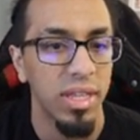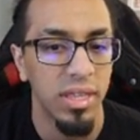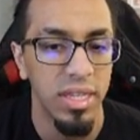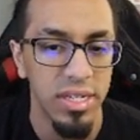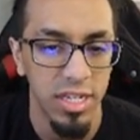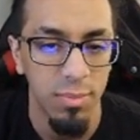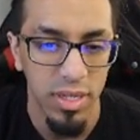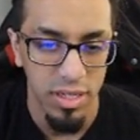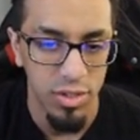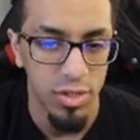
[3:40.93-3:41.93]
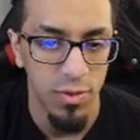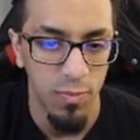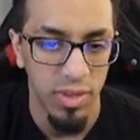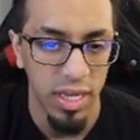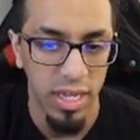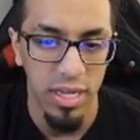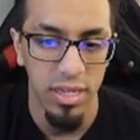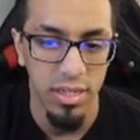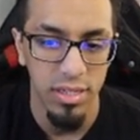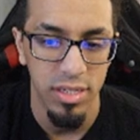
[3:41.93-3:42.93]
this image
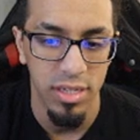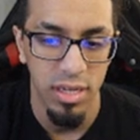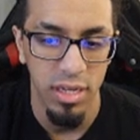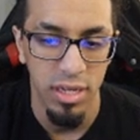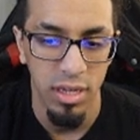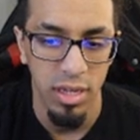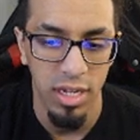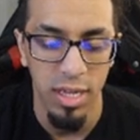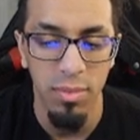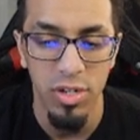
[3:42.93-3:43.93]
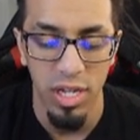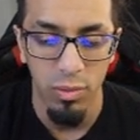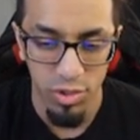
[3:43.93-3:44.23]
is an image that was